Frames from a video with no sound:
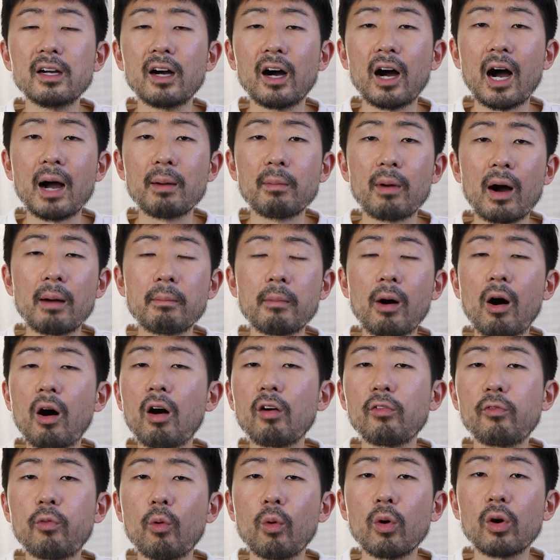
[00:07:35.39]
I'm, I'm
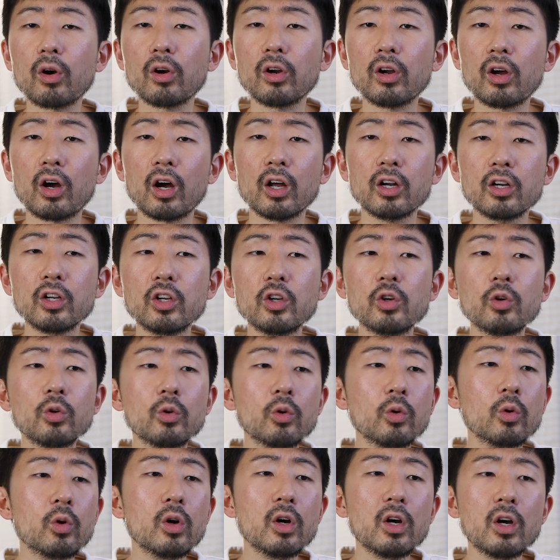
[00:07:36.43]
all for uh,
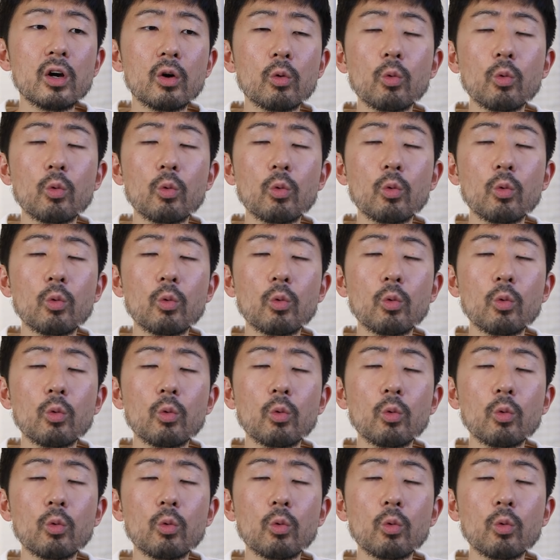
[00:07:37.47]
new